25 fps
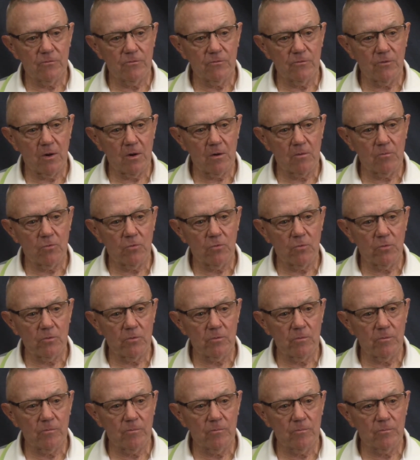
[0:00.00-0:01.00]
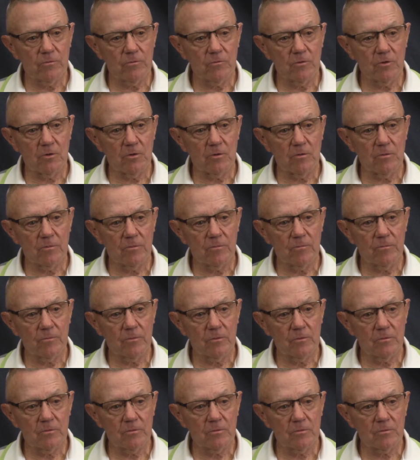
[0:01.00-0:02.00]
fire board,
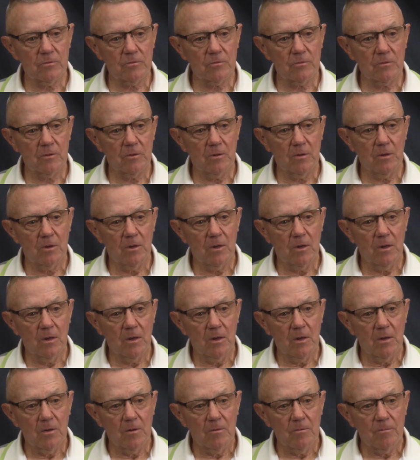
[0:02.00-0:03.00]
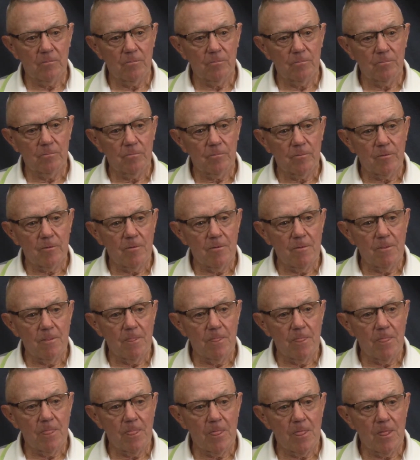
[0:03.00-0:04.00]
It was still
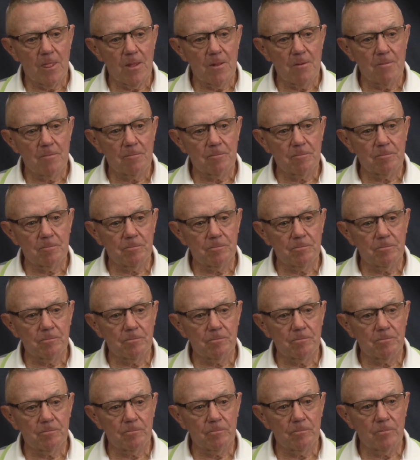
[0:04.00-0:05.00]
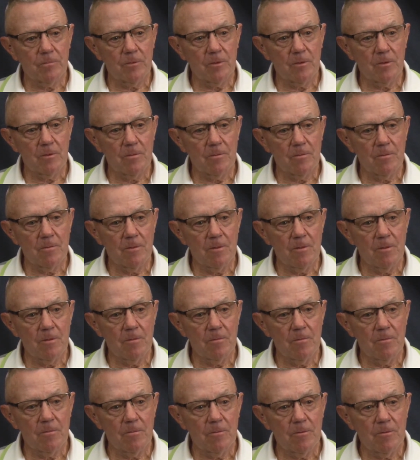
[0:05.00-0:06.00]
down at the a downtown fire
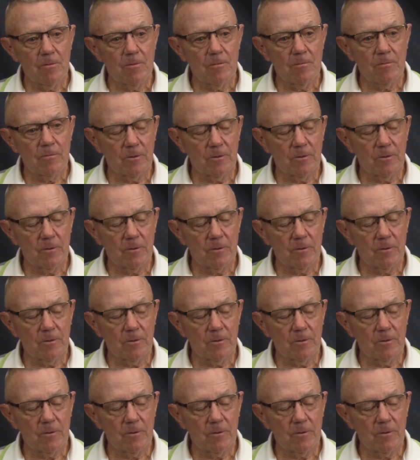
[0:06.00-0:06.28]
station?